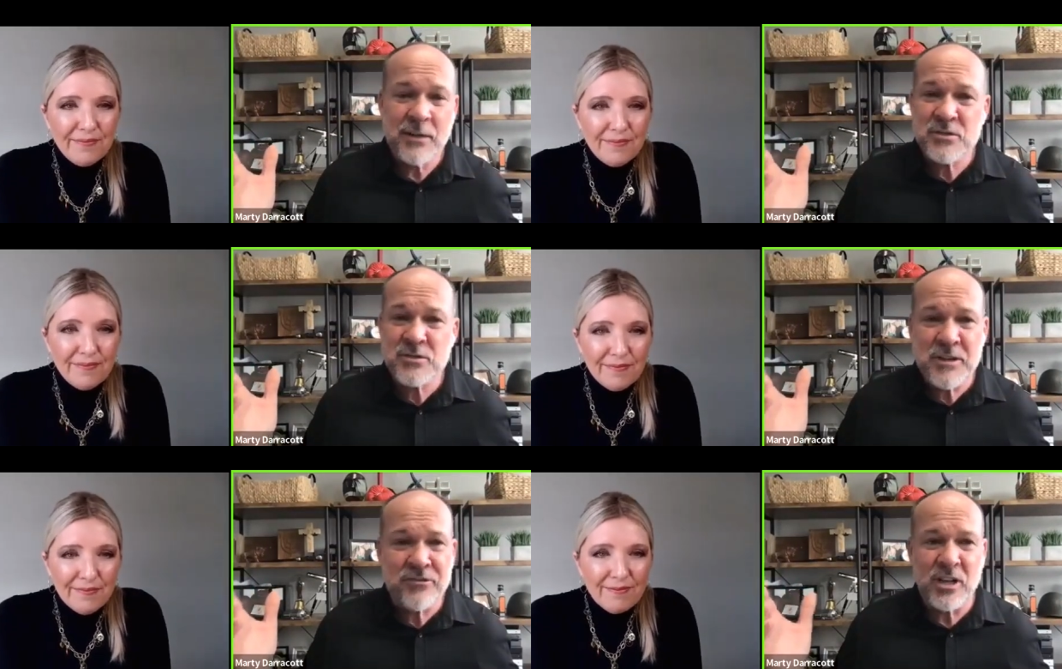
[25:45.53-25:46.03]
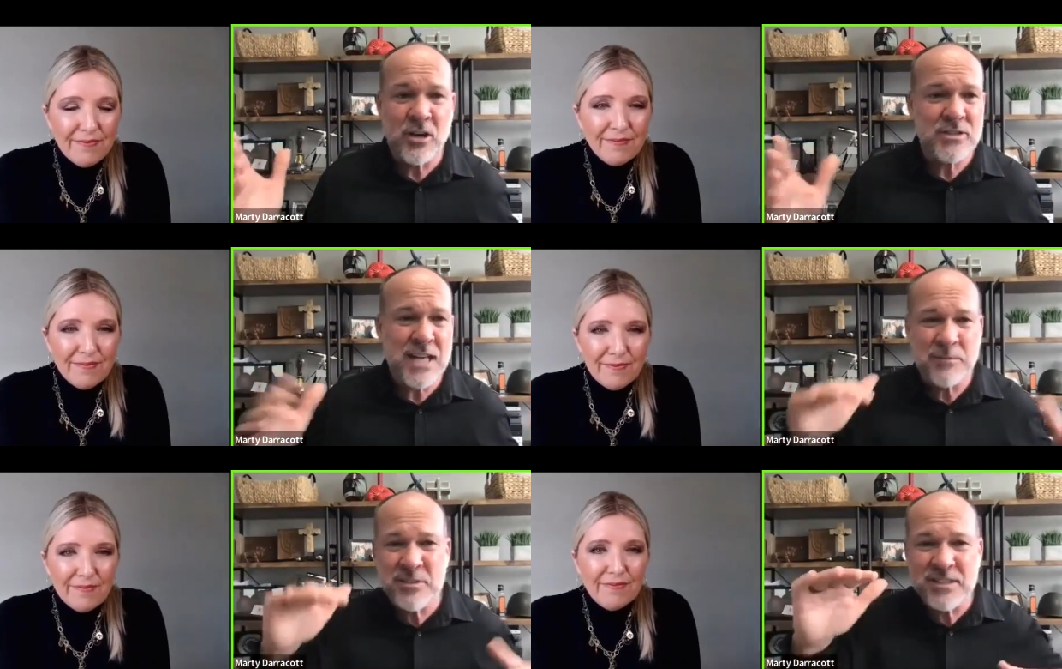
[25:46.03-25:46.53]
Speaker 1: That was me for a
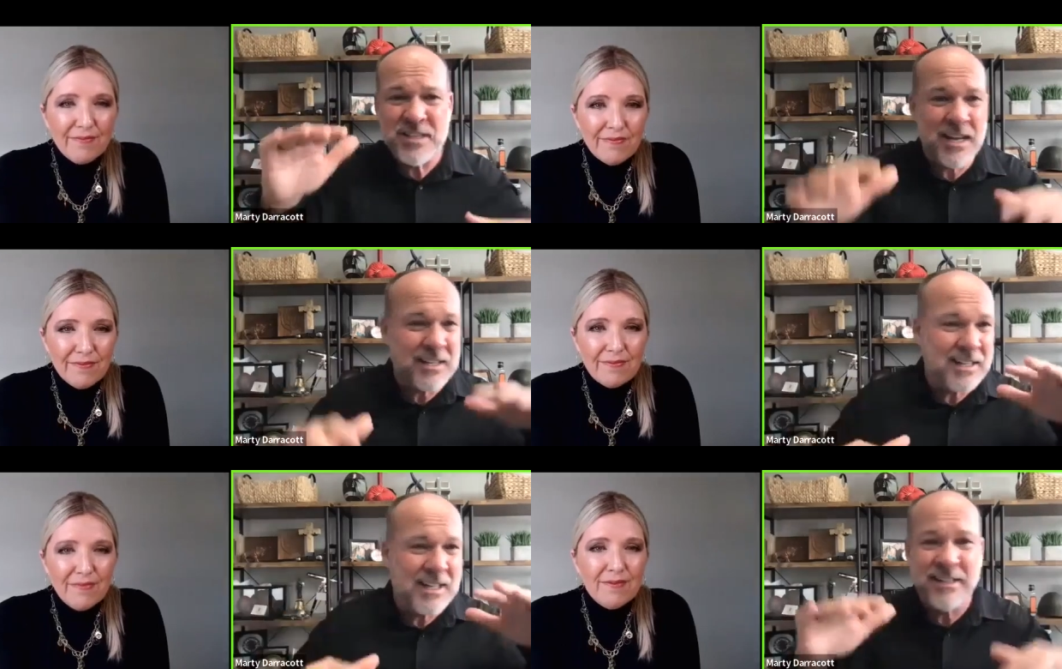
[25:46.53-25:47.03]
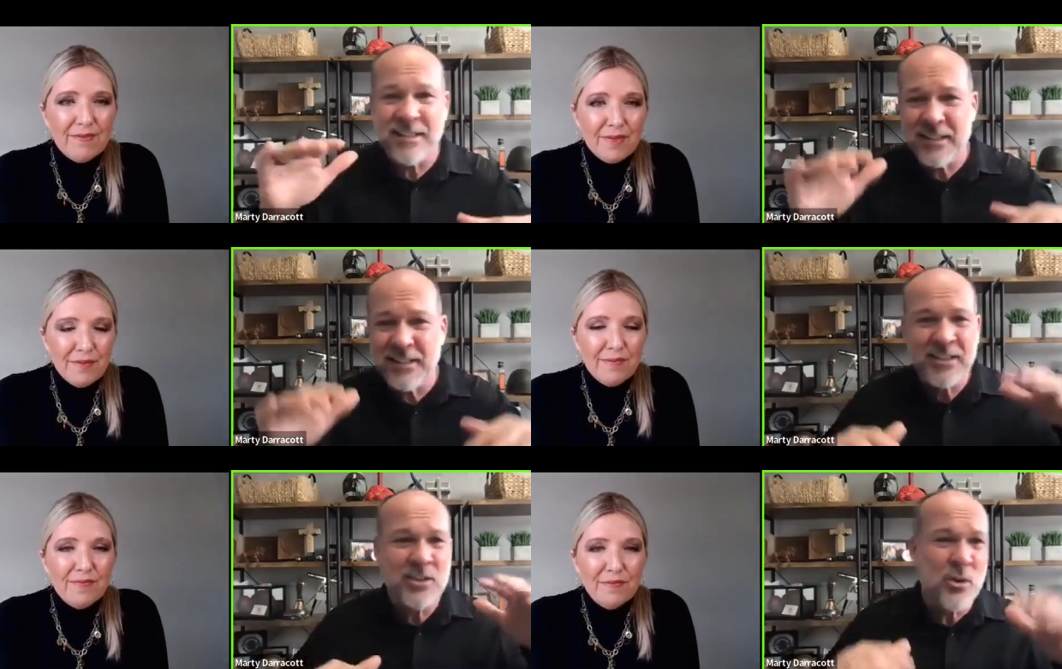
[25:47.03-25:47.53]
long time, just kind of like
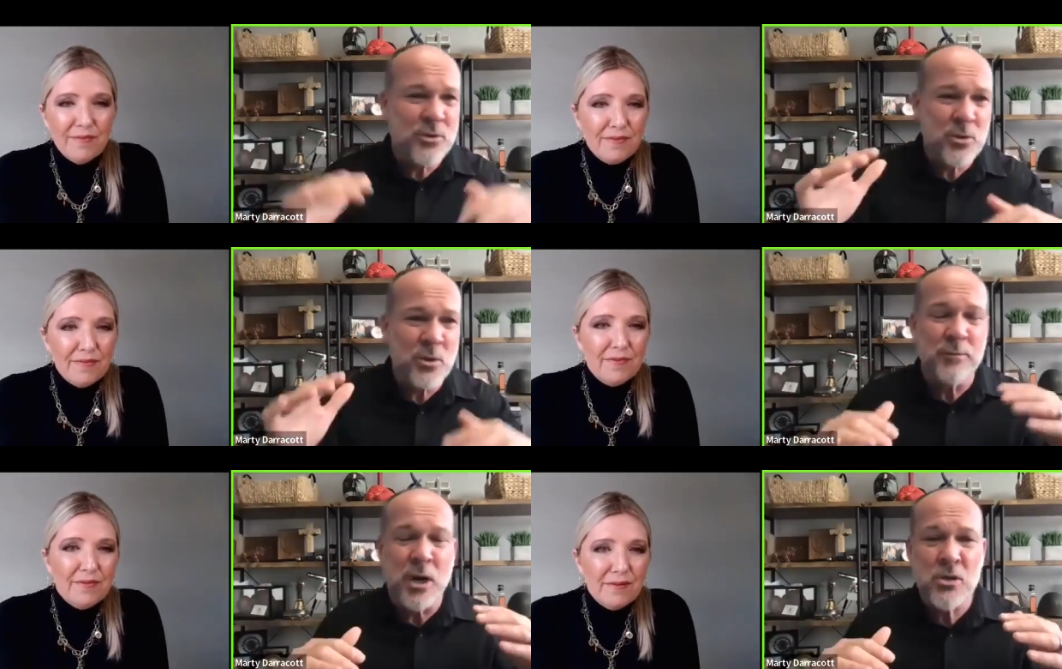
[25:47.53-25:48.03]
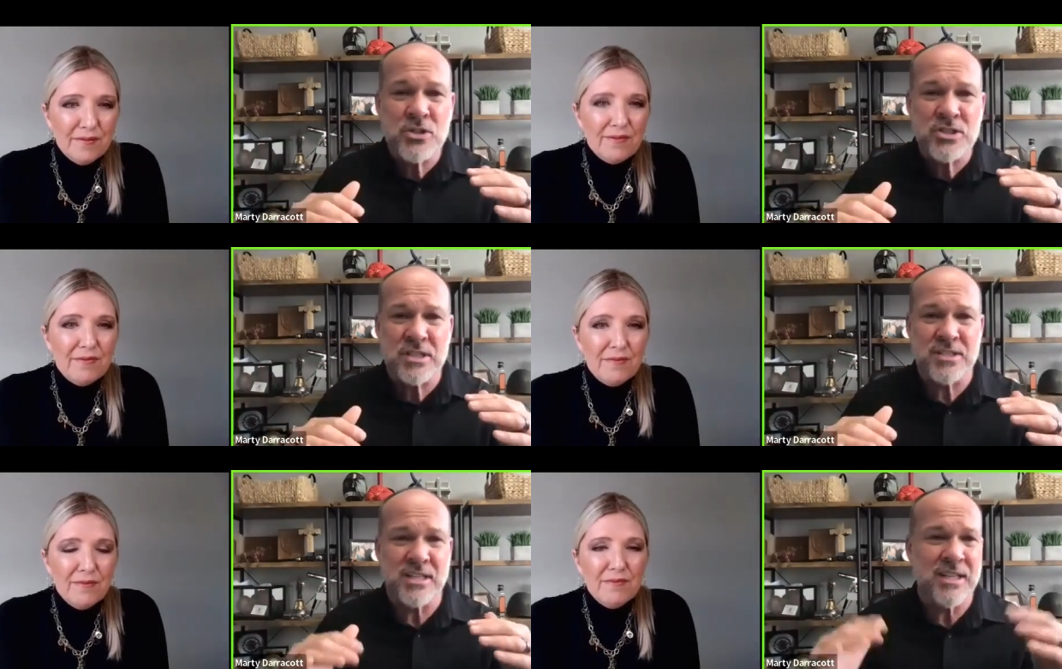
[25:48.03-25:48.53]
going through the
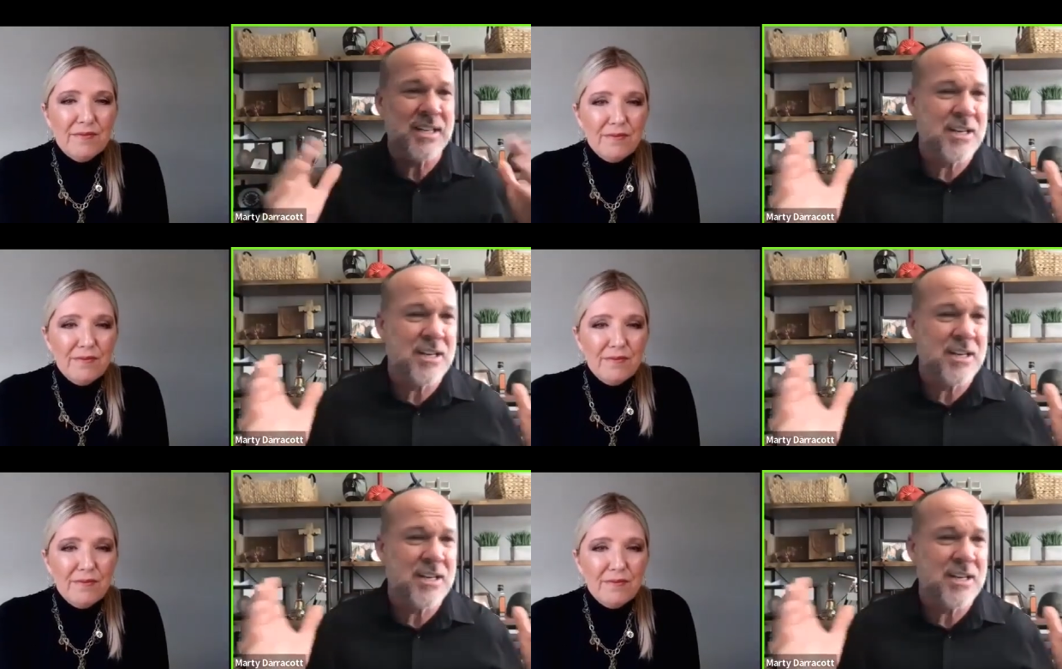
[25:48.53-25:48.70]
motions and